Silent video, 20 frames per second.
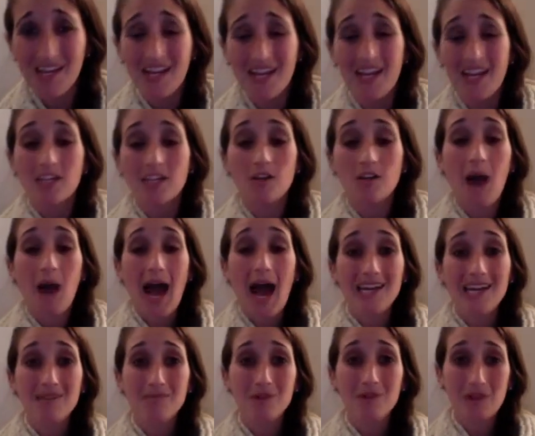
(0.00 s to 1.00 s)

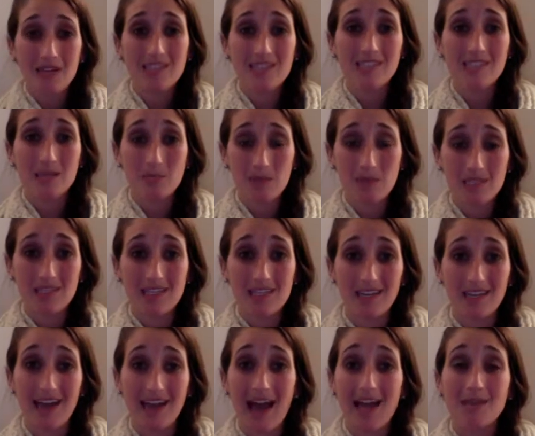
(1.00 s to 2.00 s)
I am crazy busy,
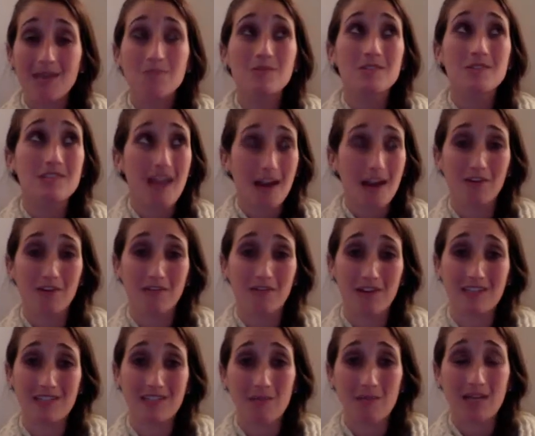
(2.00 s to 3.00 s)
and I am
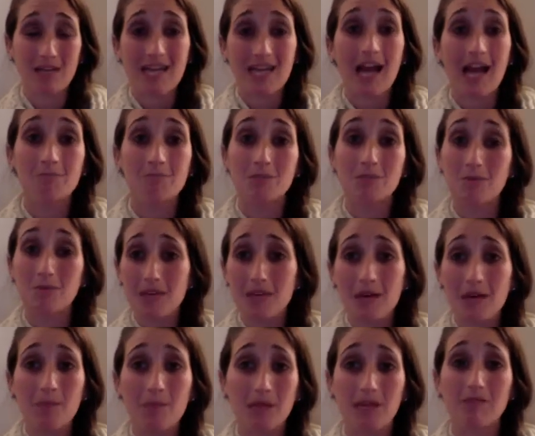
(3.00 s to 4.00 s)
sacrificing my time to be
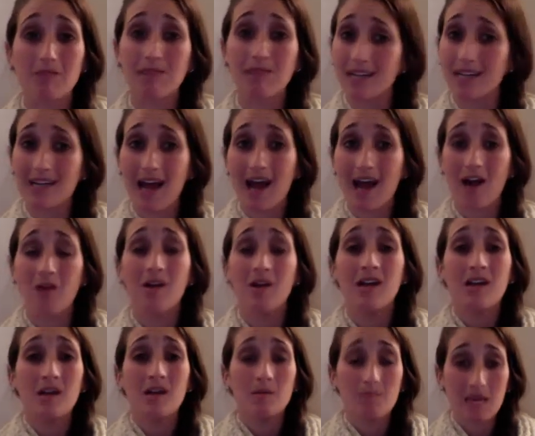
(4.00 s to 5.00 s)
up late right now
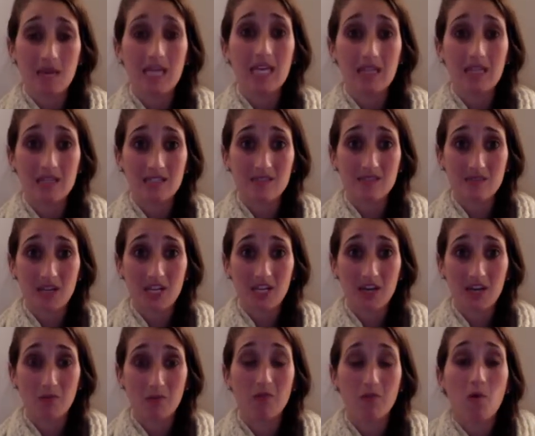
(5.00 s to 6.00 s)
making this
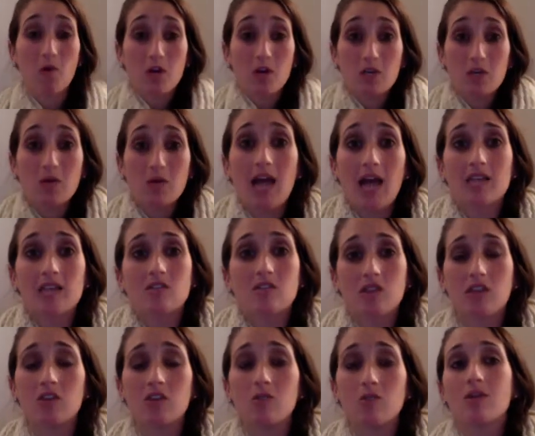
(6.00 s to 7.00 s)
video for you guys so
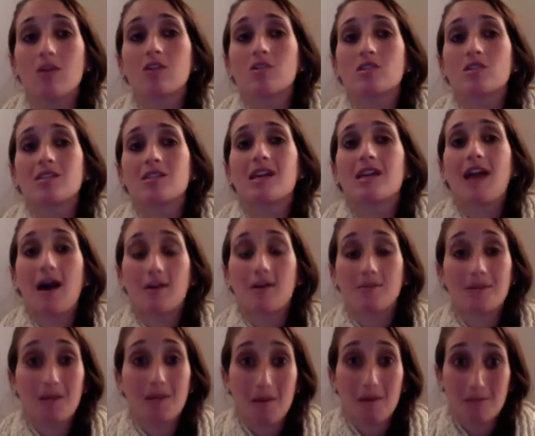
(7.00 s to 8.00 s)
that you understand how to
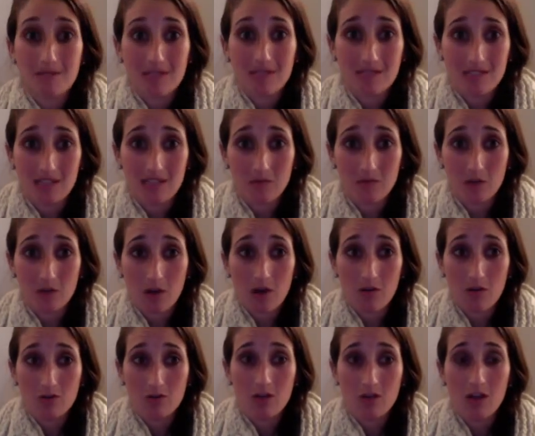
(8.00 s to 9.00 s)
become a successful coach.